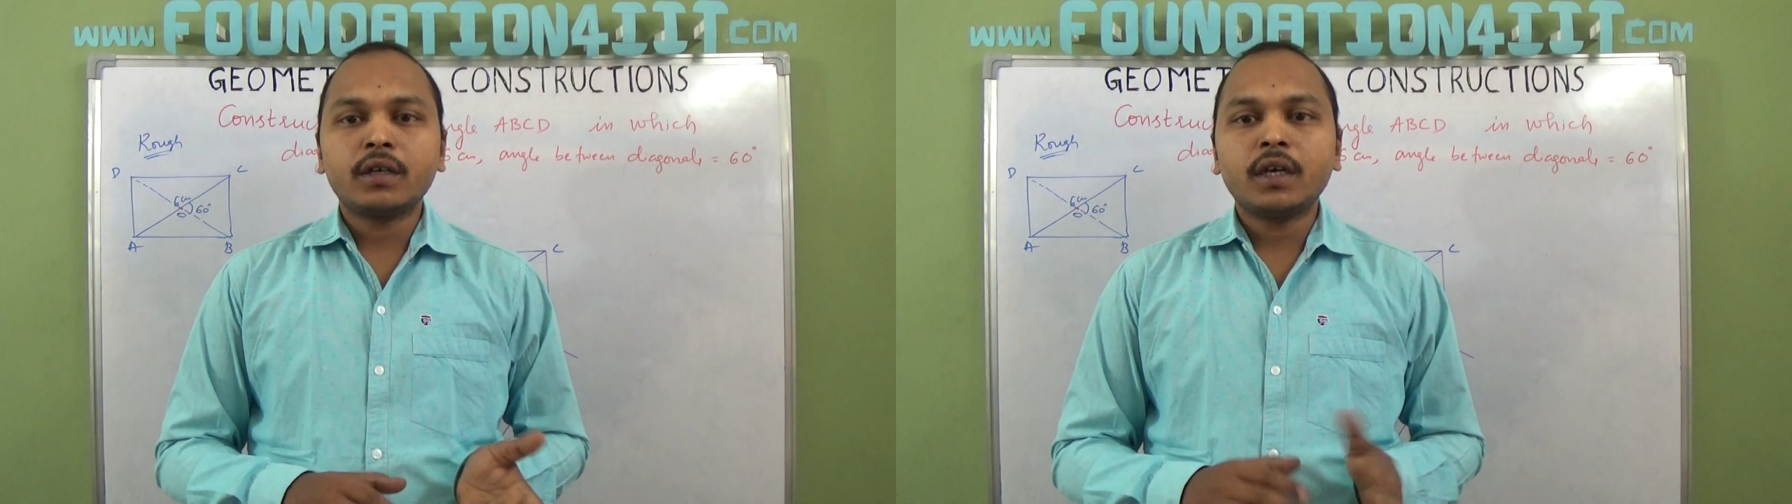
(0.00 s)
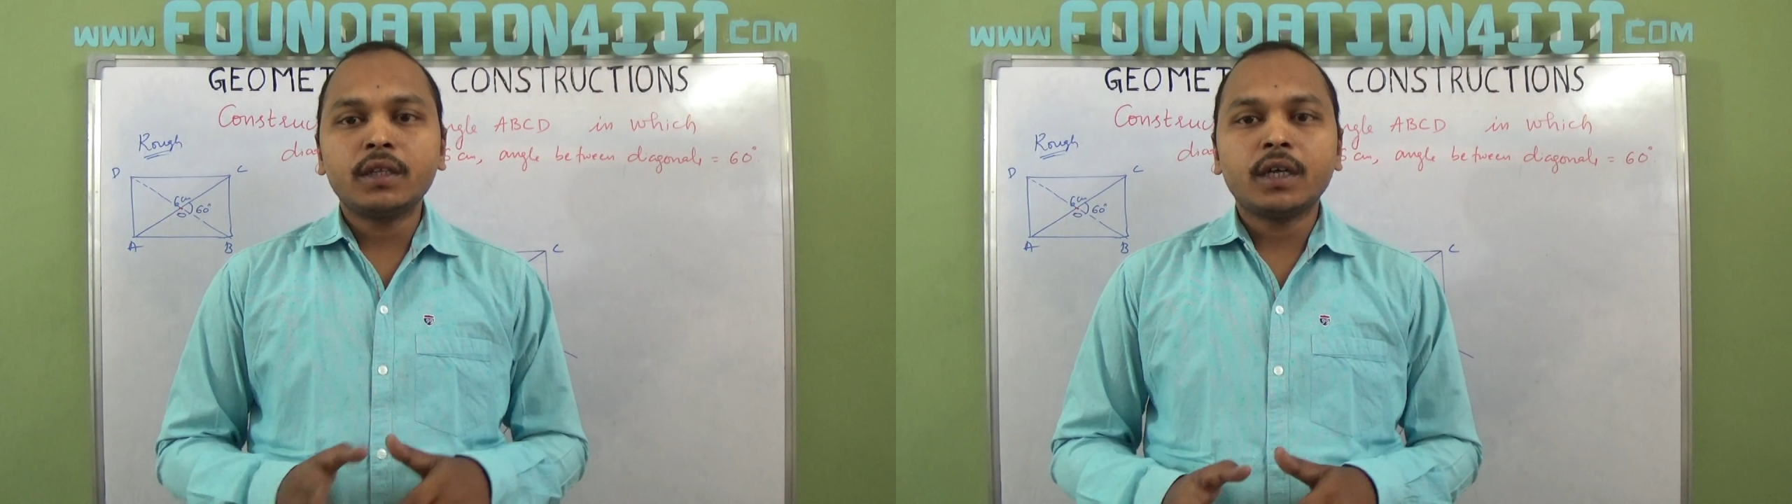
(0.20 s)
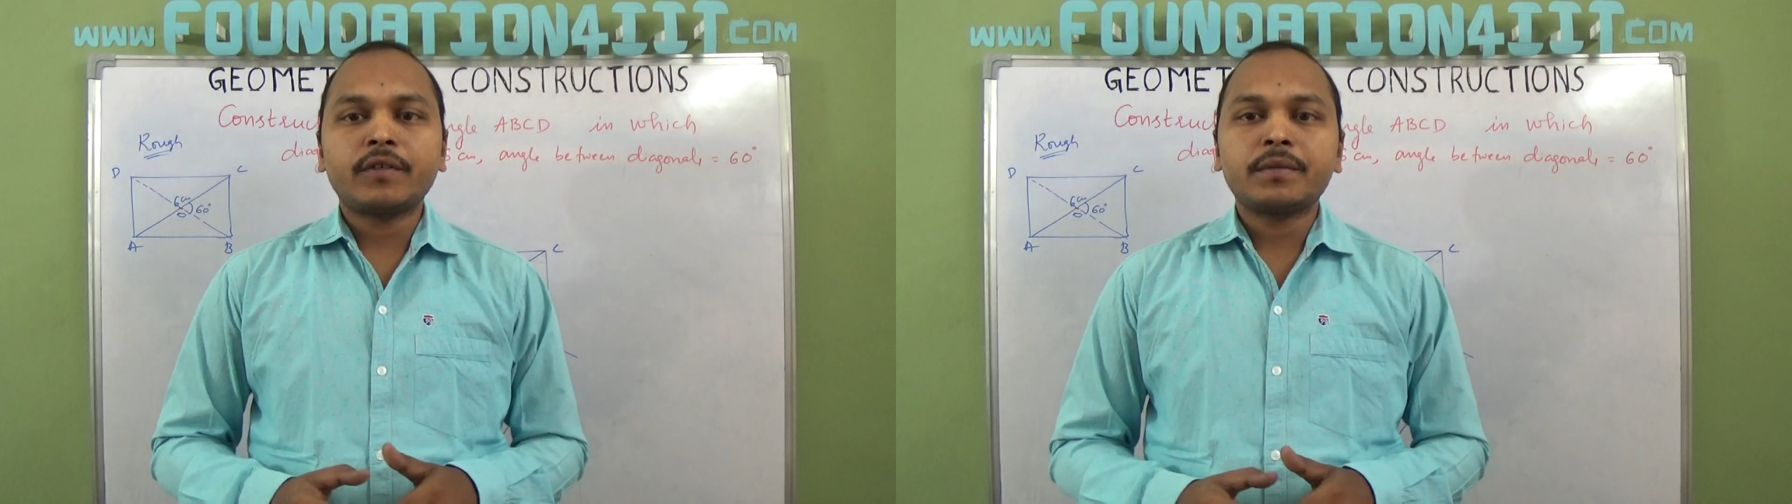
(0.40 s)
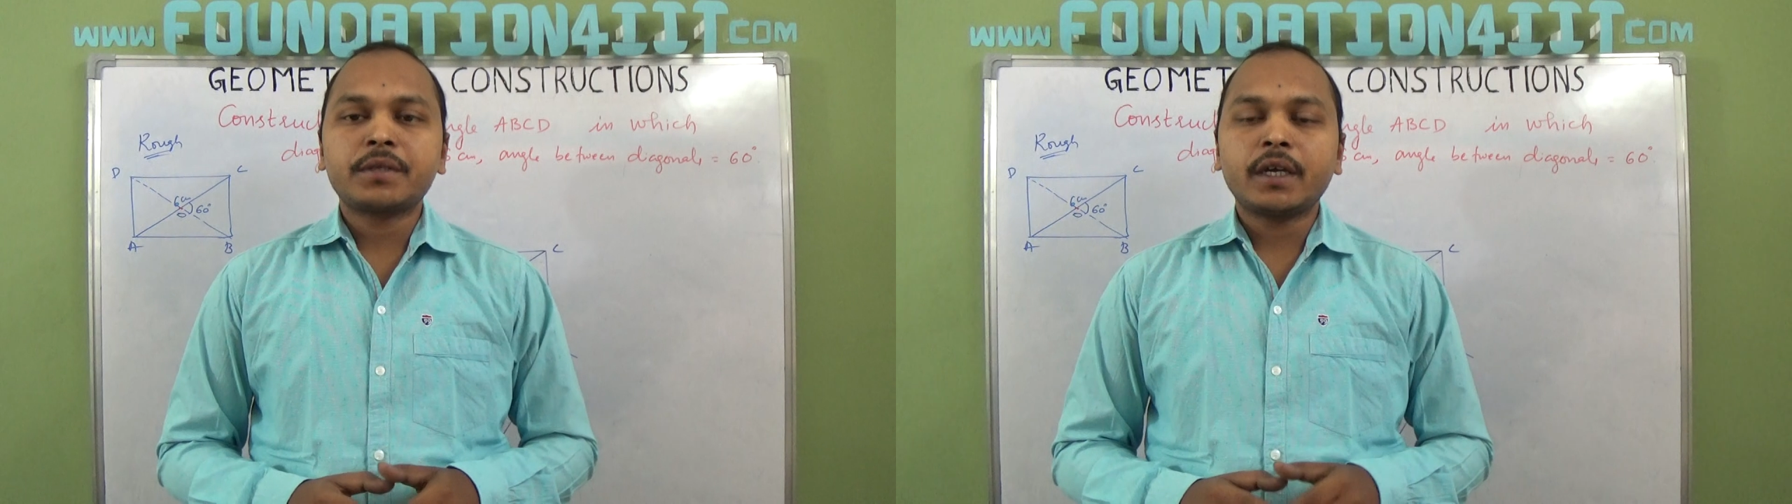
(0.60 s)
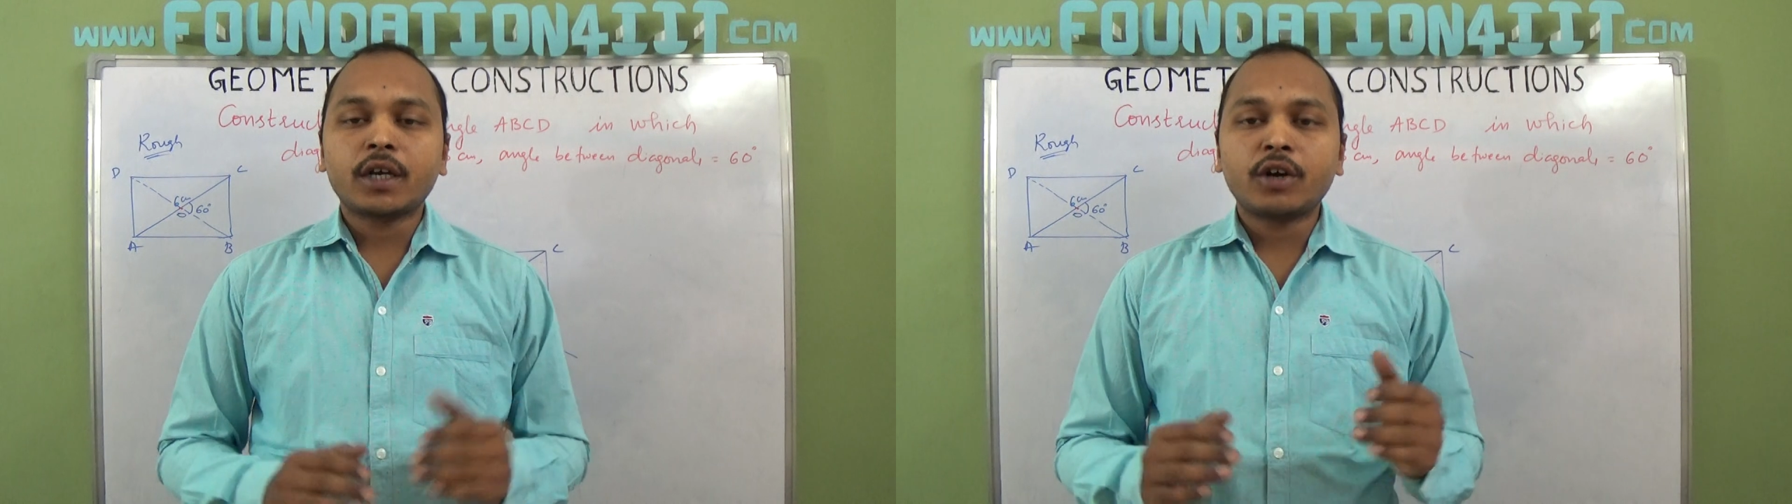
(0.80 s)
in that
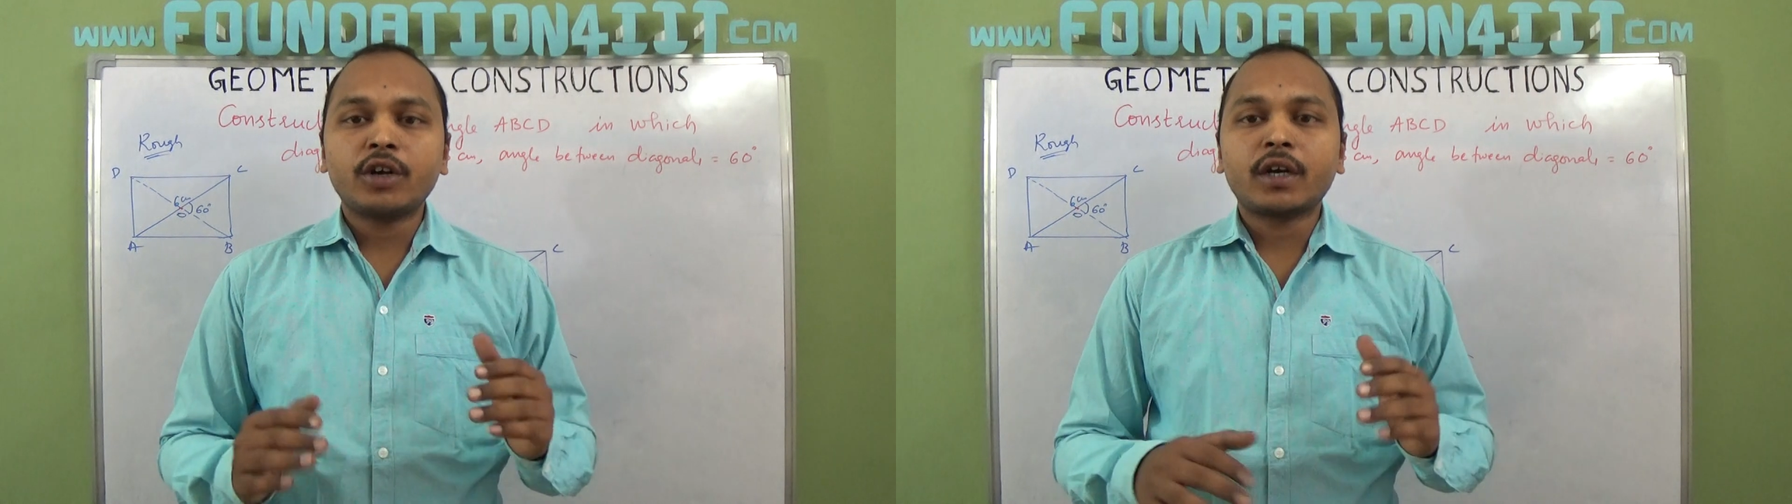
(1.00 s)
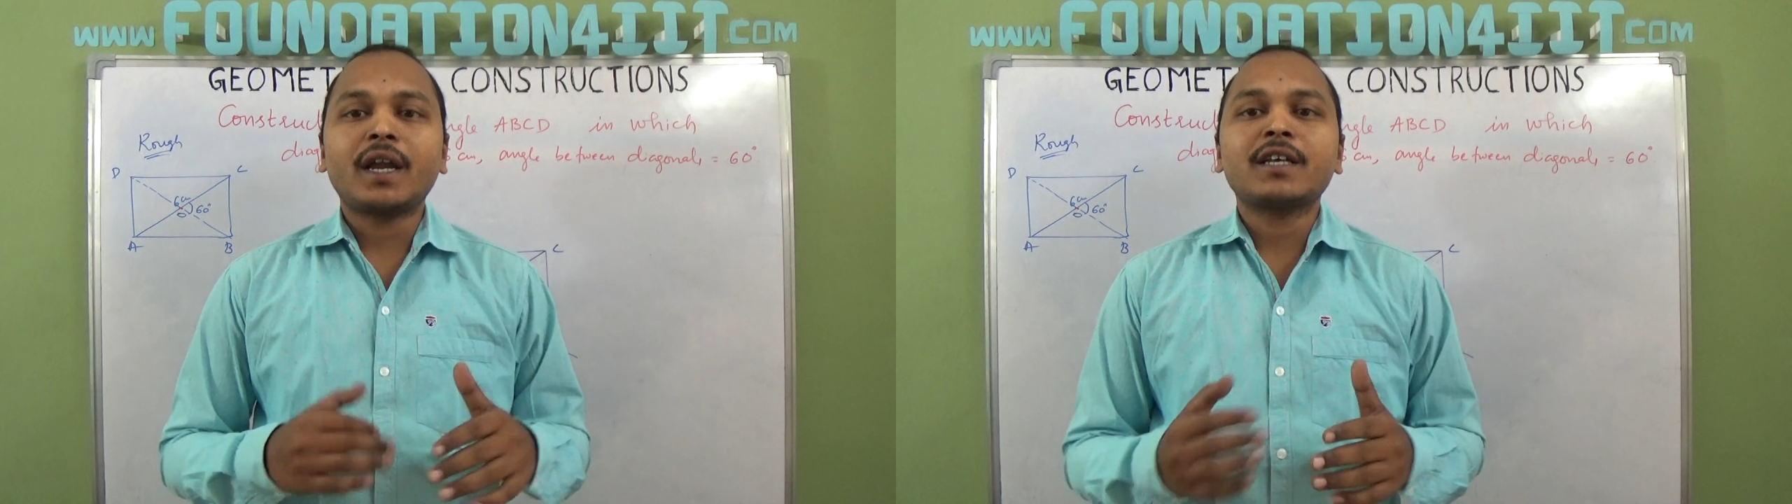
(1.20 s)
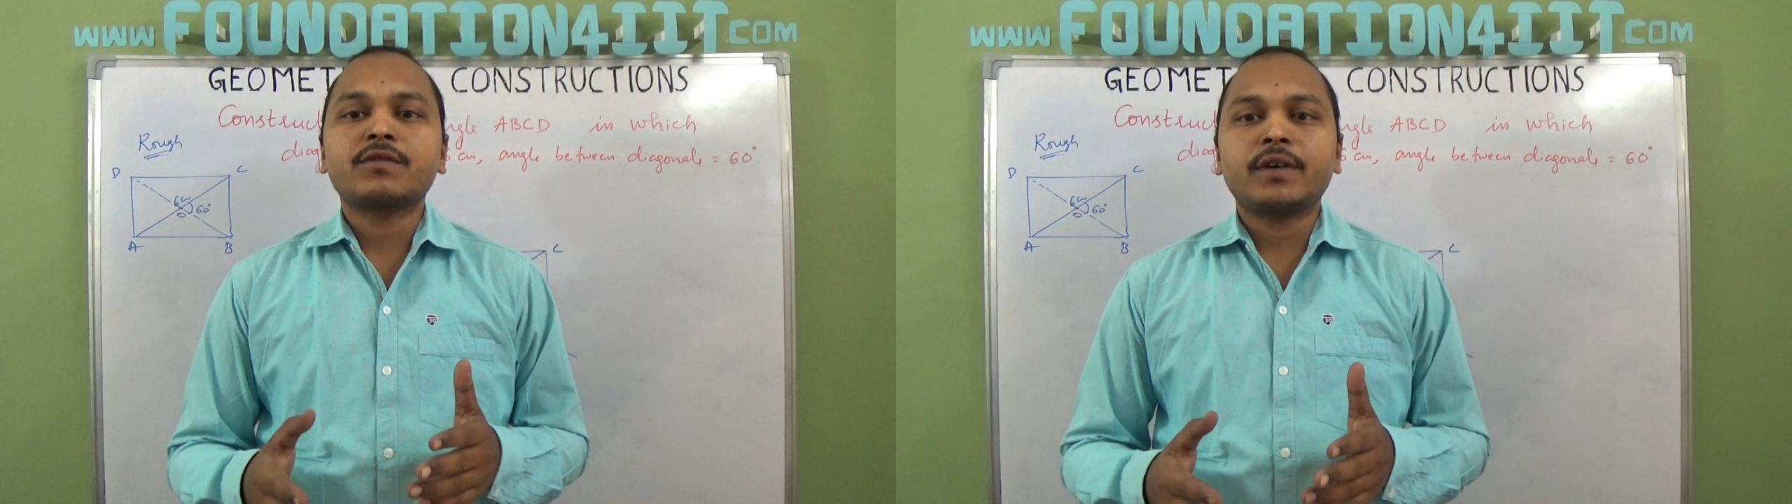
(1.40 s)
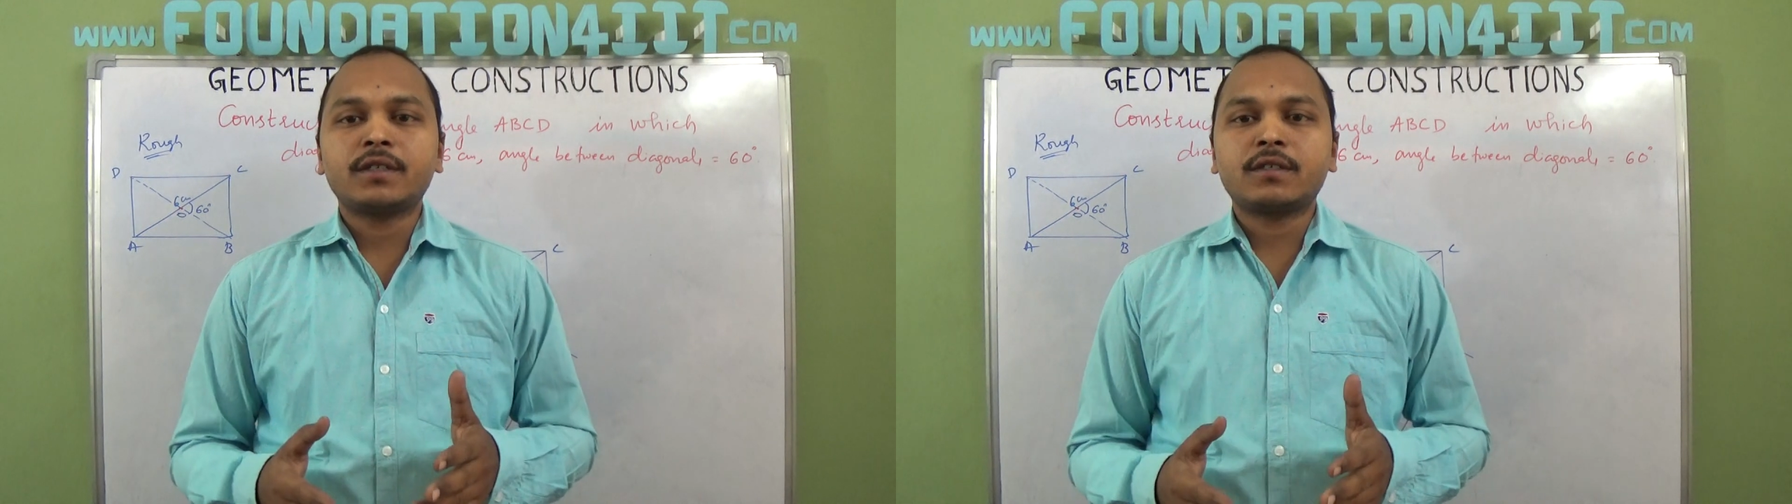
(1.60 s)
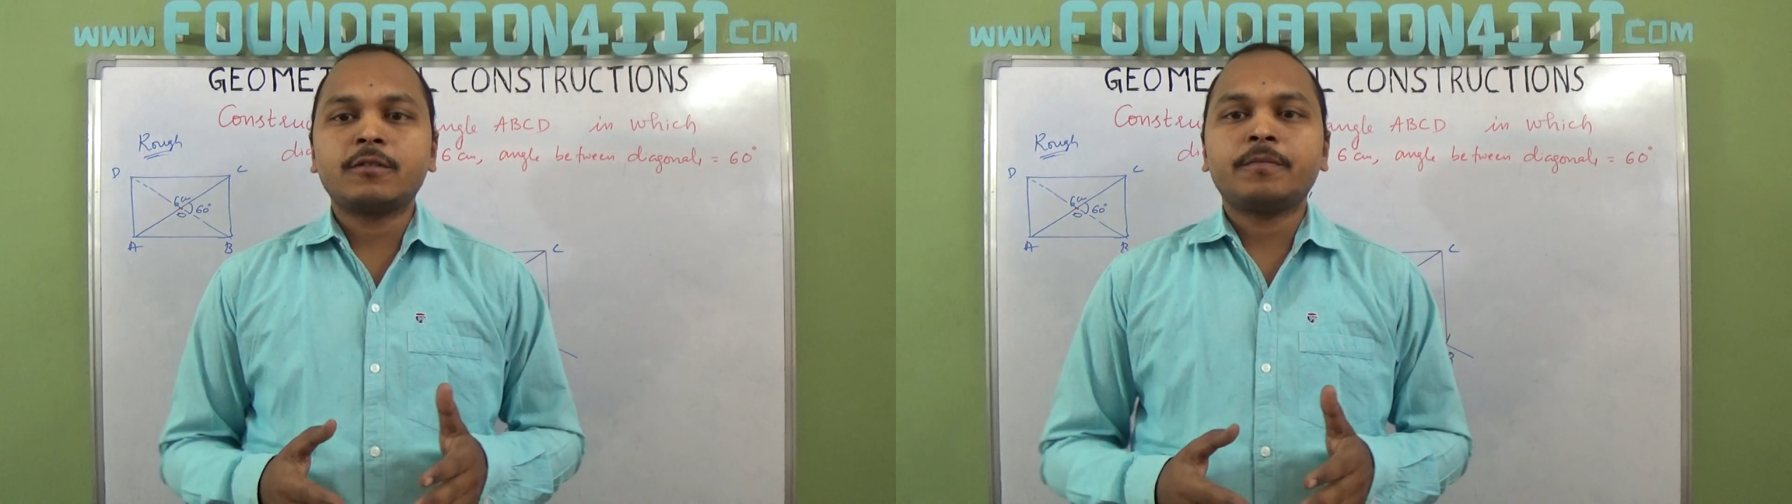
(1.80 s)
website according to class
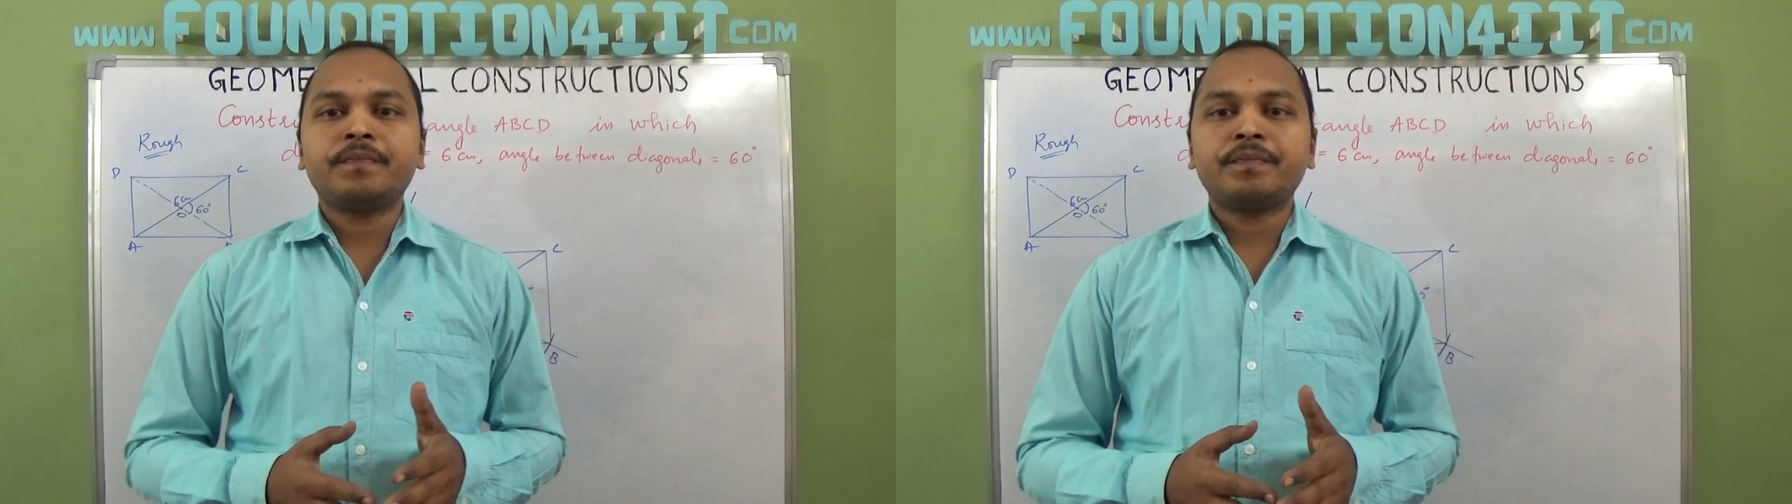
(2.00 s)
wise